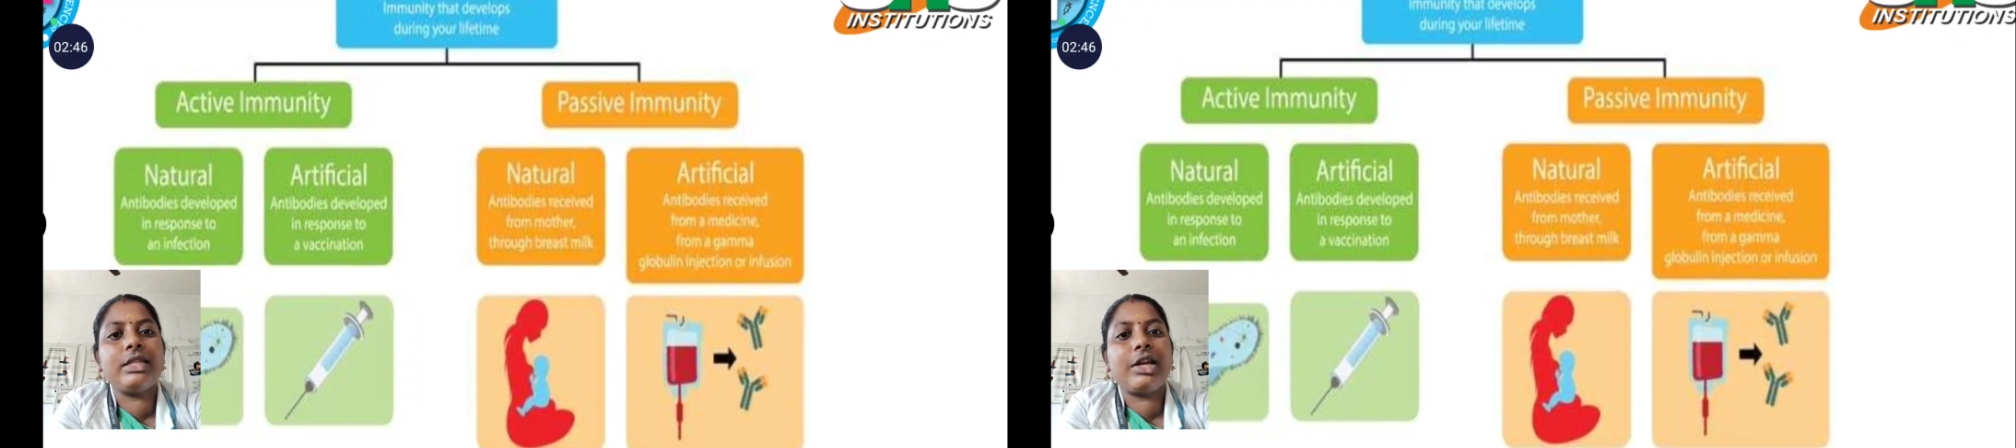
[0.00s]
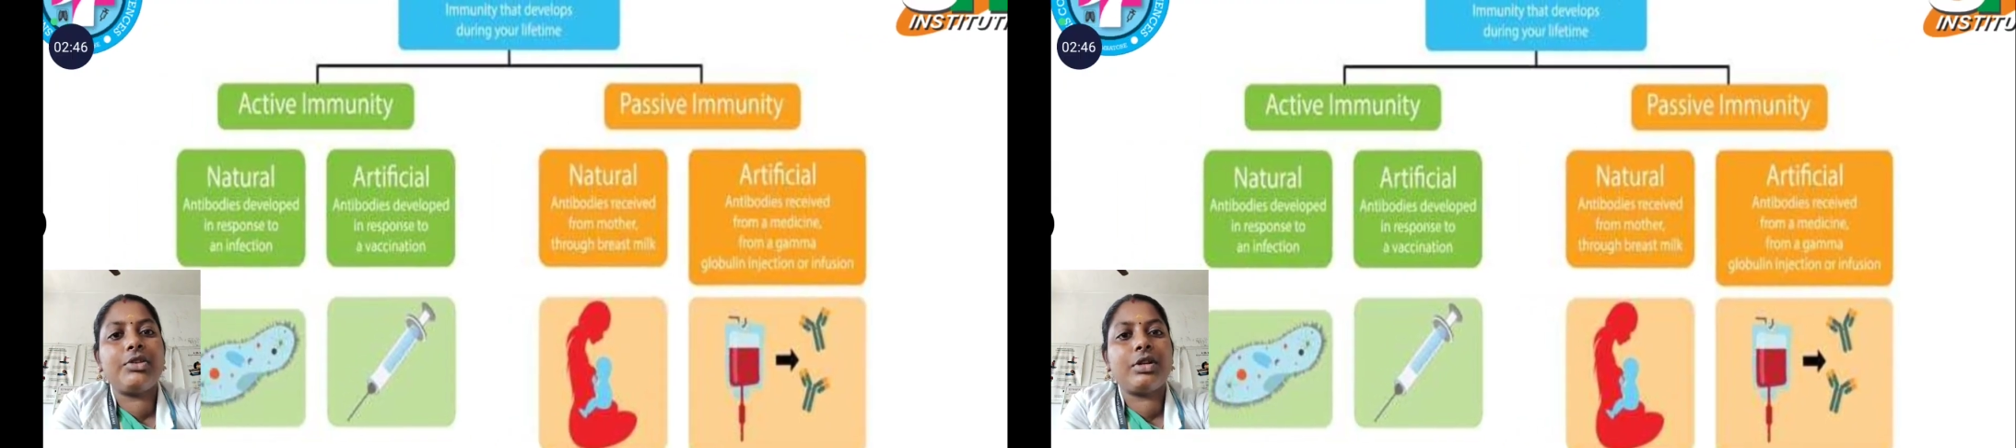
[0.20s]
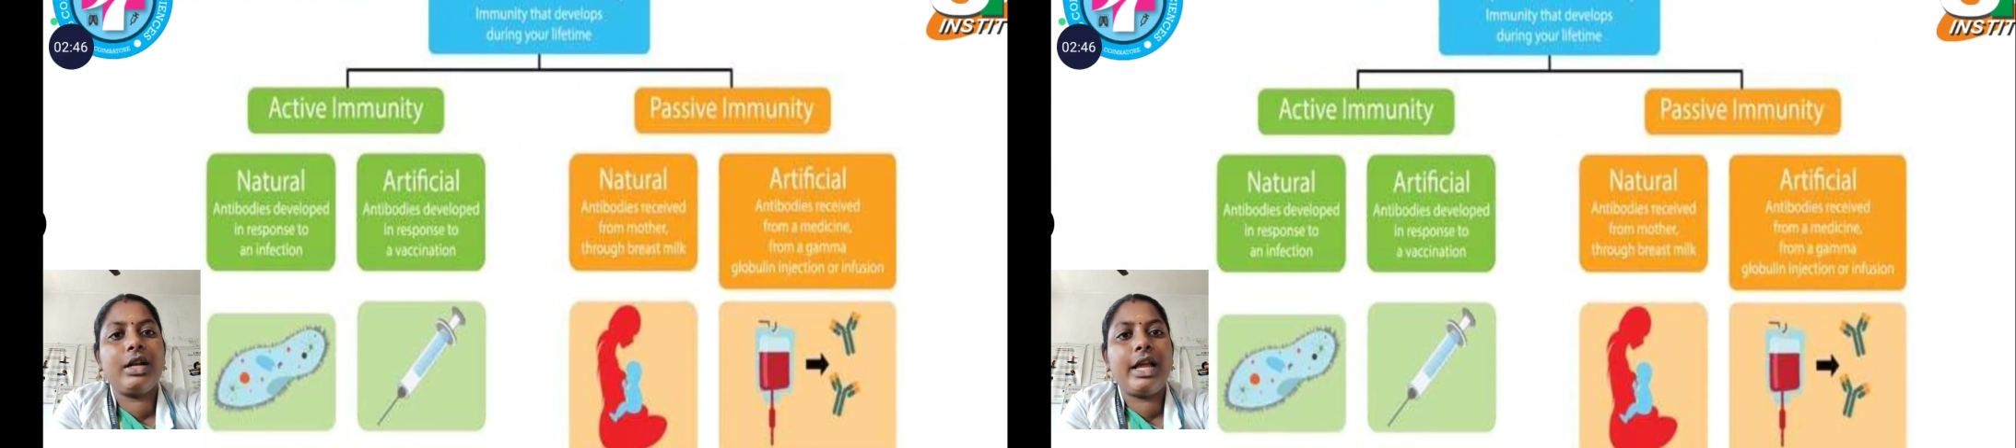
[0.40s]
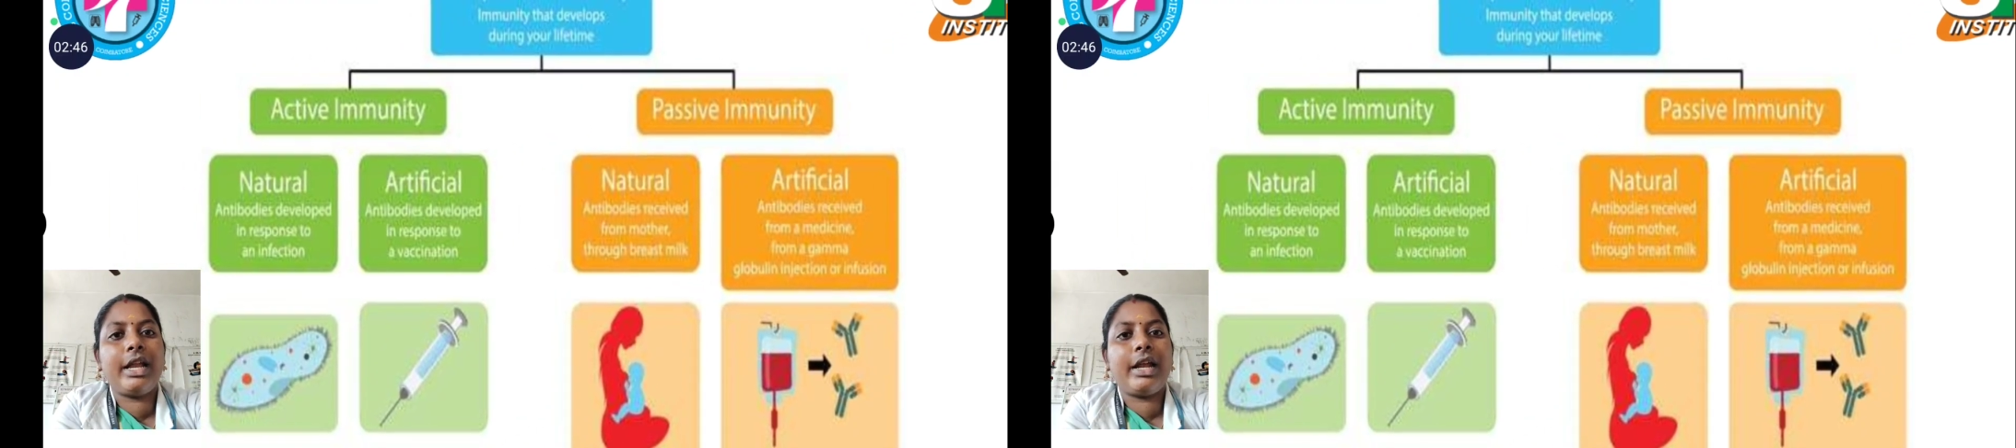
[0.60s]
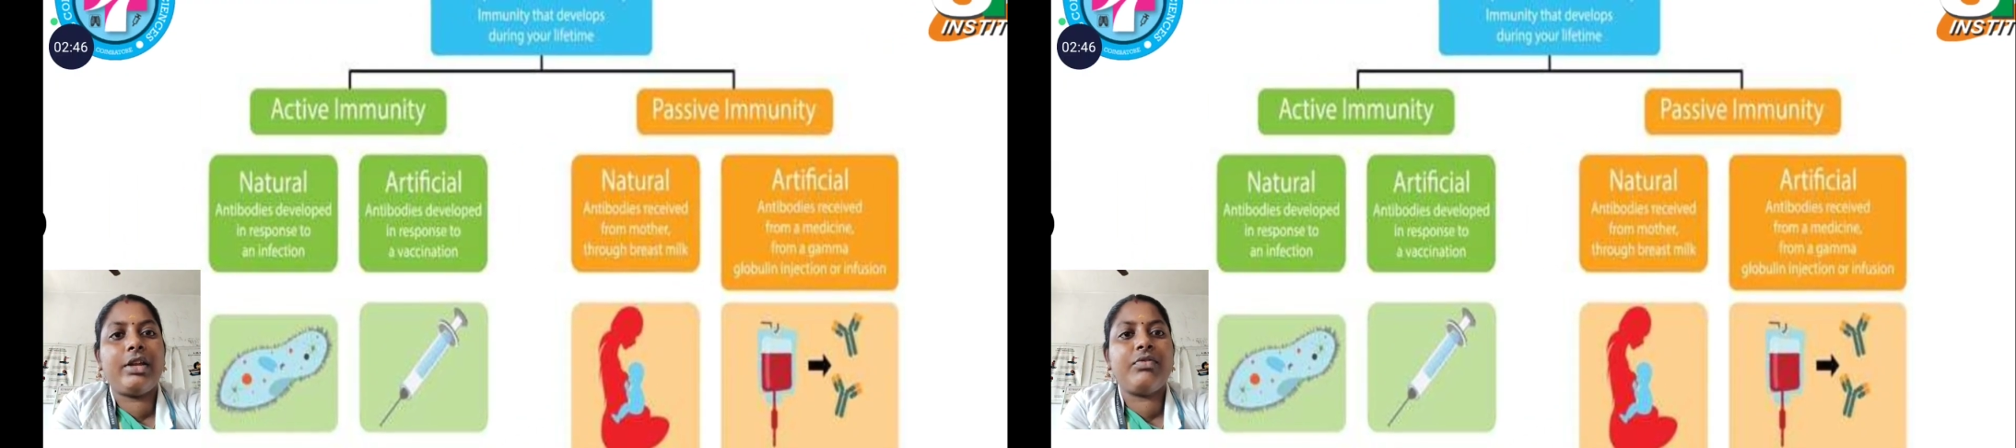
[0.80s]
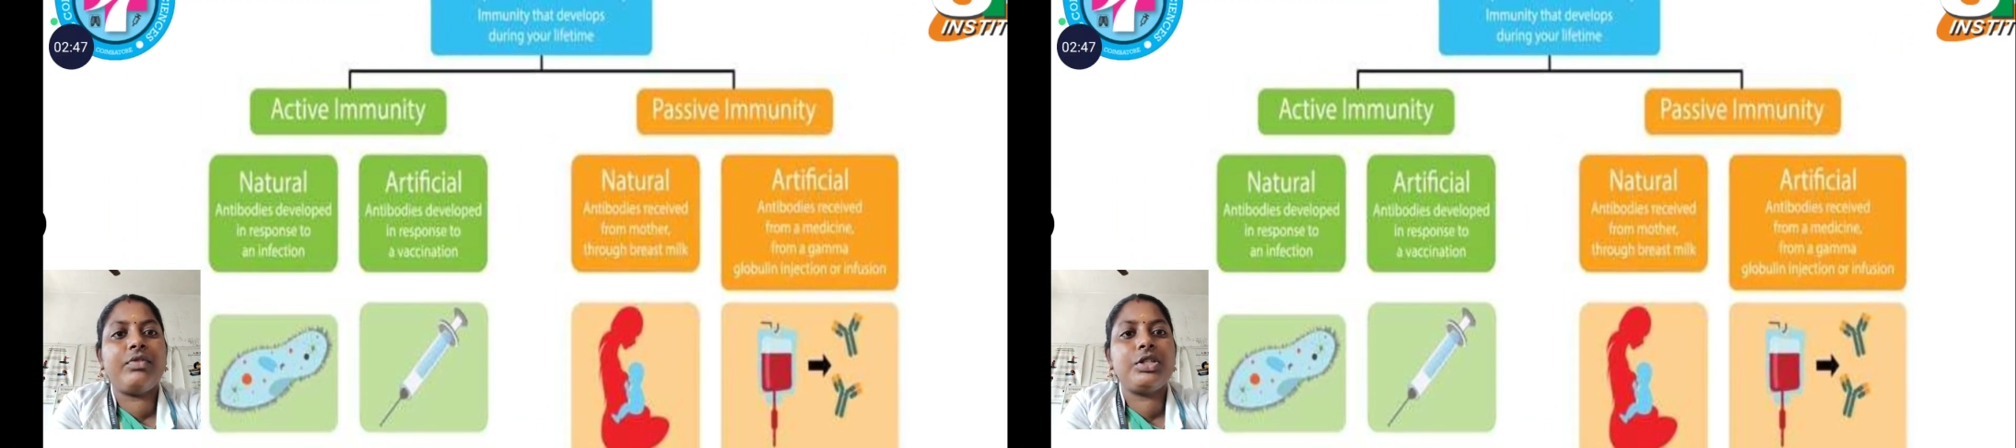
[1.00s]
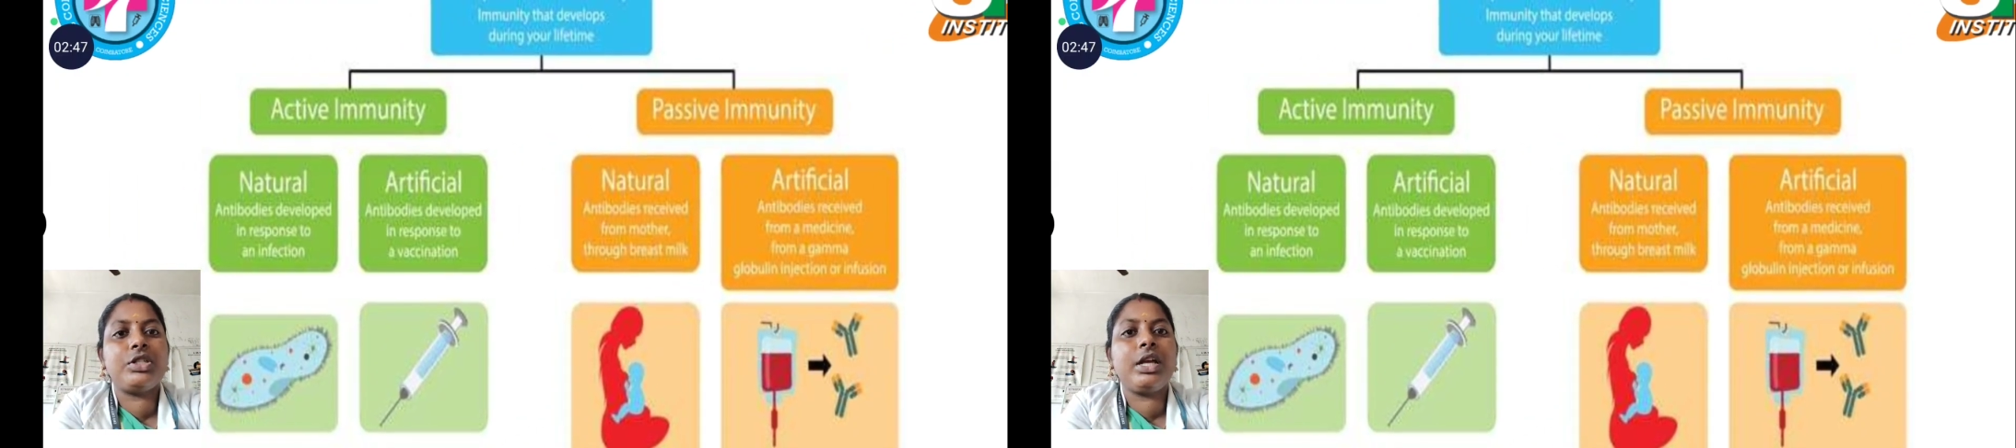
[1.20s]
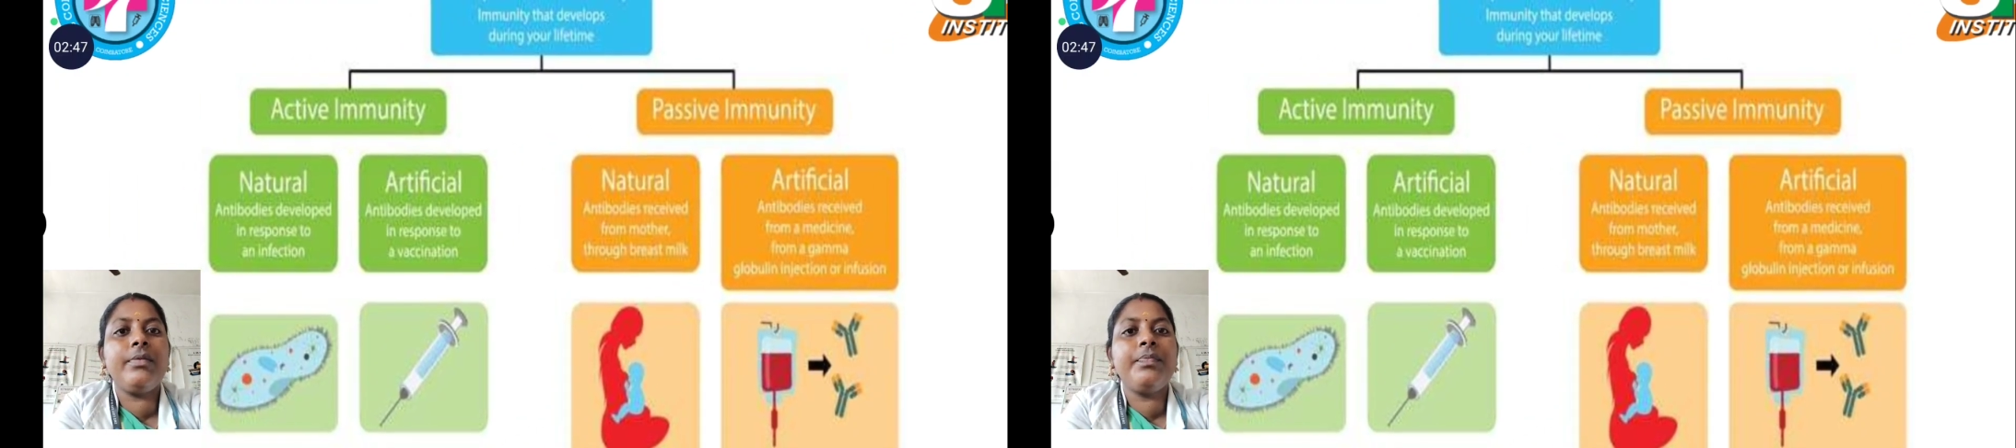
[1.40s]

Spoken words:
natural and artificial.